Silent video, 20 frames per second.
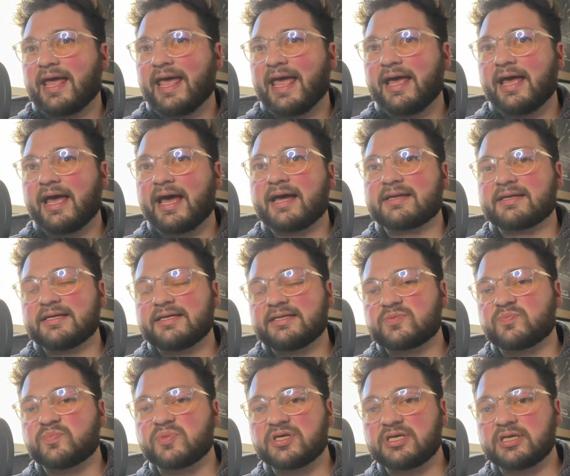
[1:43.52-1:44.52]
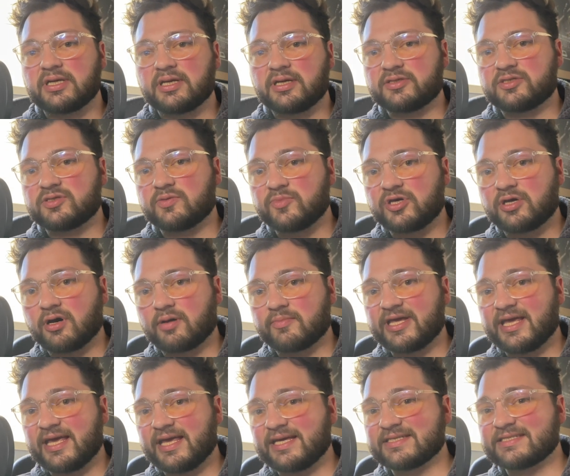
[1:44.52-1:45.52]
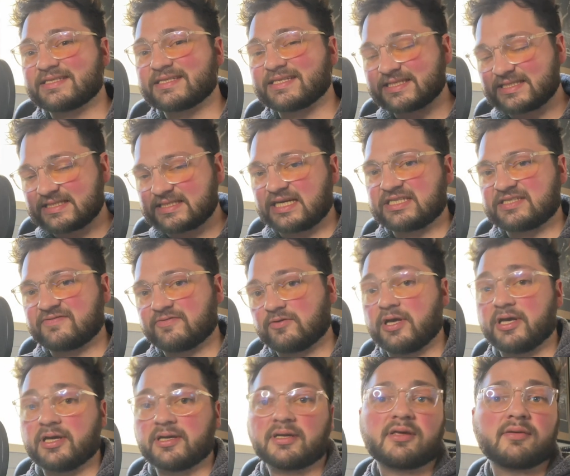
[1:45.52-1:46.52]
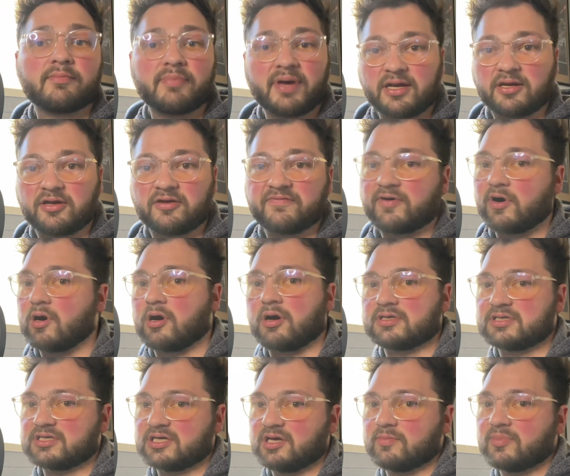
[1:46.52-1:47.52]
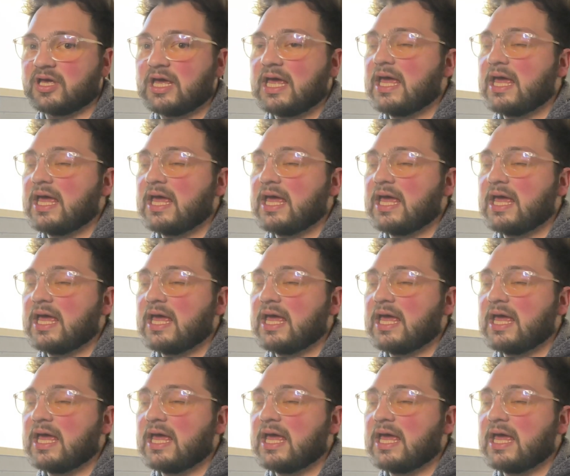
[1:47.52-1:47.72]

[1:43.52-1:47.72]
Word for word: at its beginning to becoming a successful and competitive archetype.